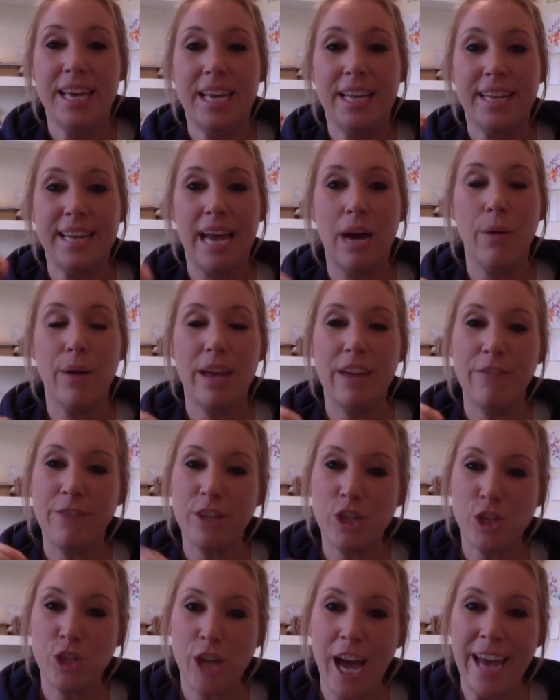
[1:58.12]
Now, if
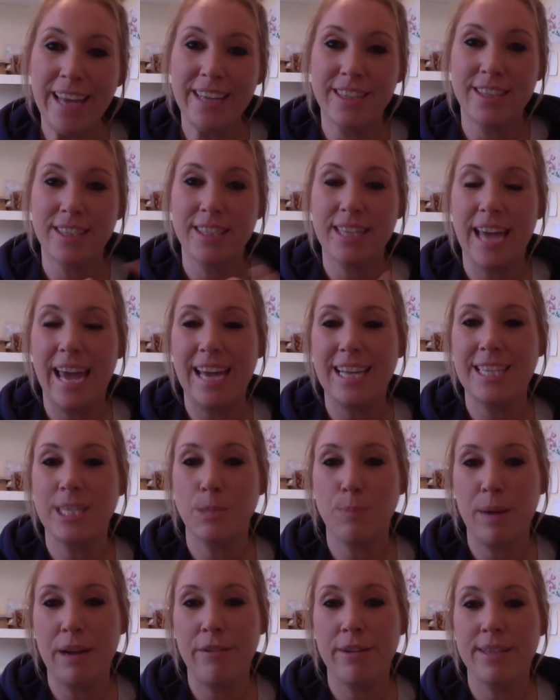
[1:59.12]
a child
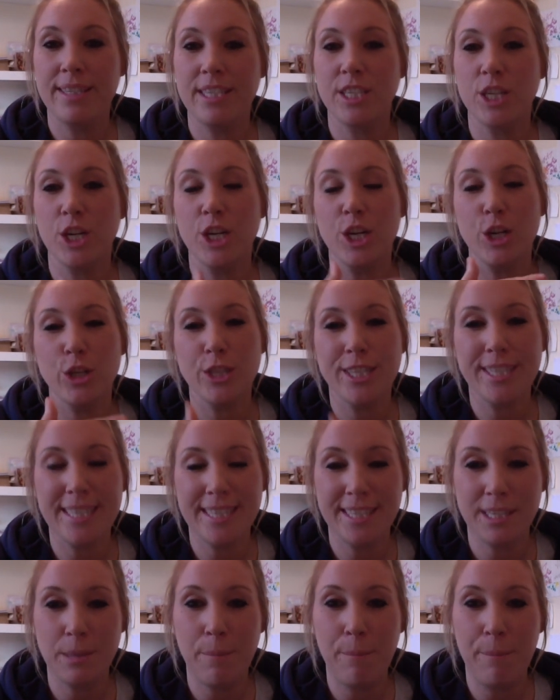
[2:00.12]
experiences on a
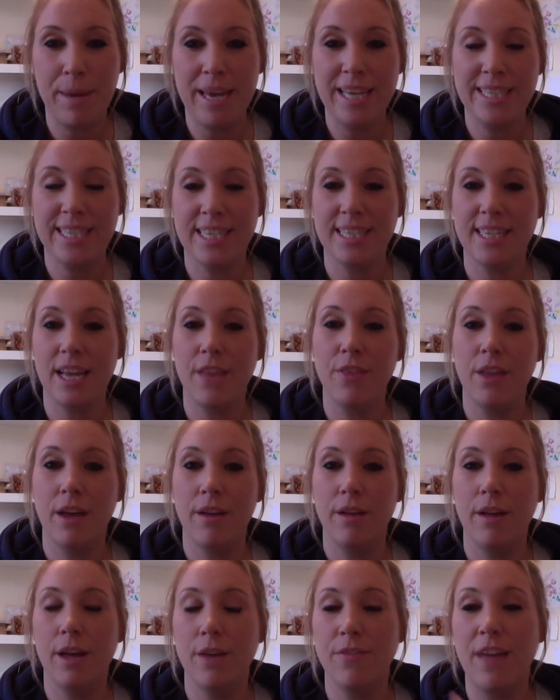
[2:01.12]
consistent basis and
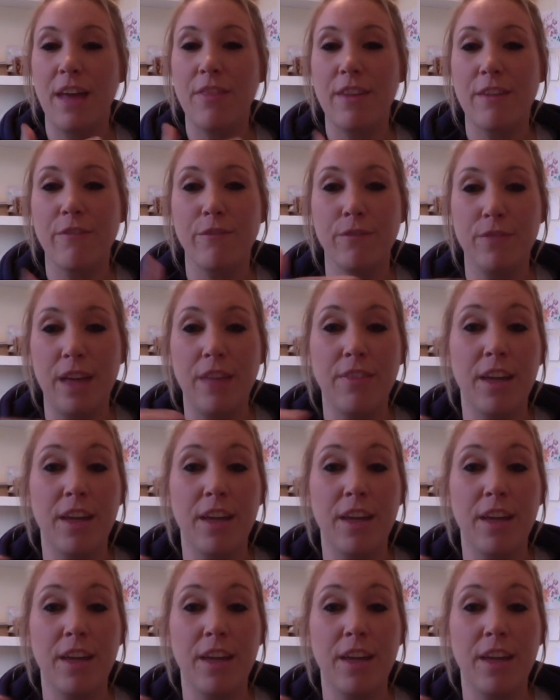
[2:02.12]
that